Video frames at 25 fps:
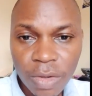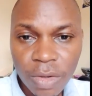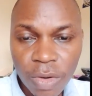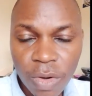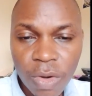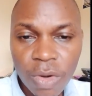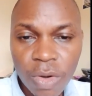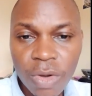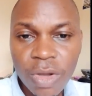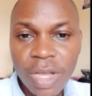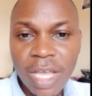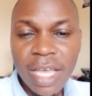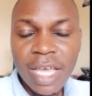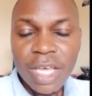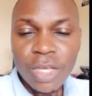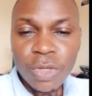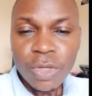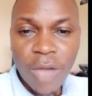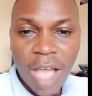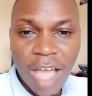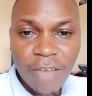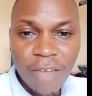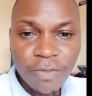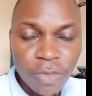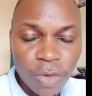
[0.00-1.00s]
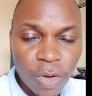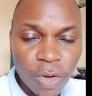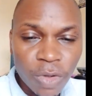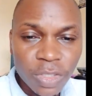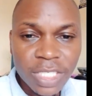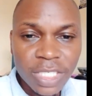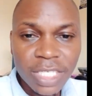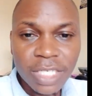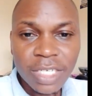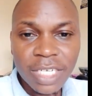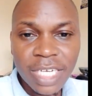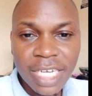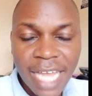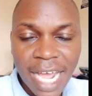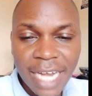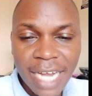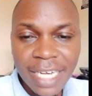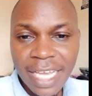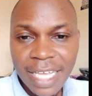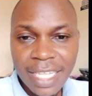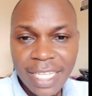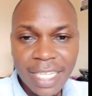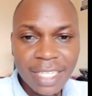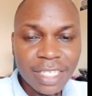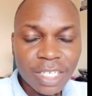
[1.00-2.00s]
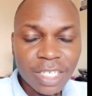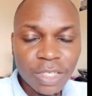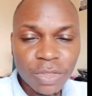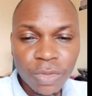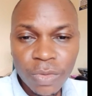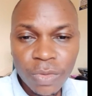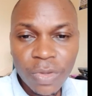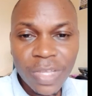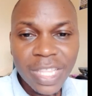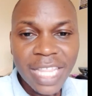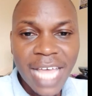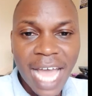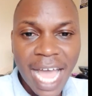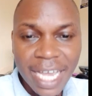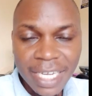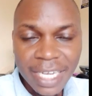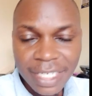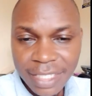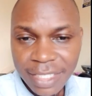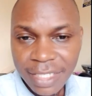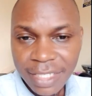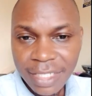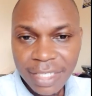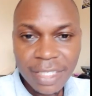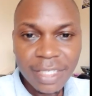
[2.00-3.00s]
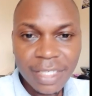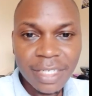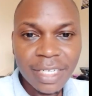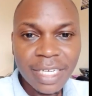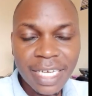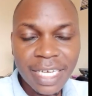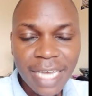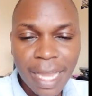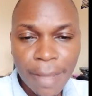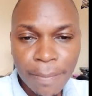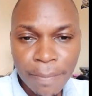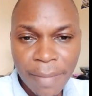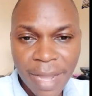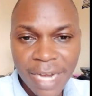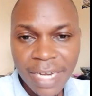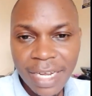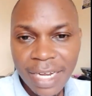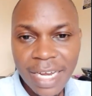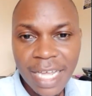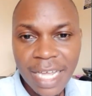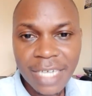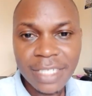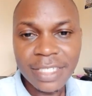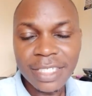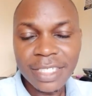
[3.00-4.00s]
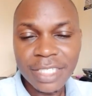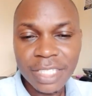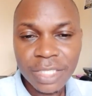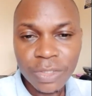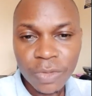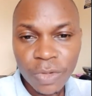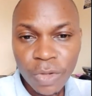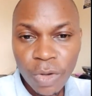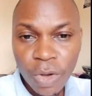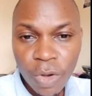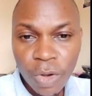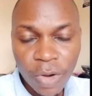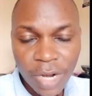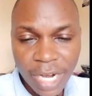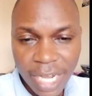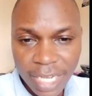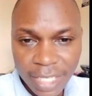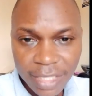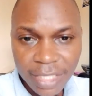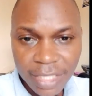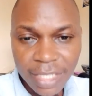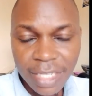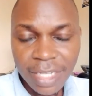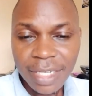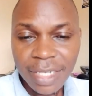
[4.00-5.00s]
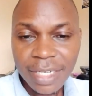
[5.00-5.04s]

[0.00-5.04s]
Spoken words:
or you have not done anything to do with the IT in a manner that is recognized,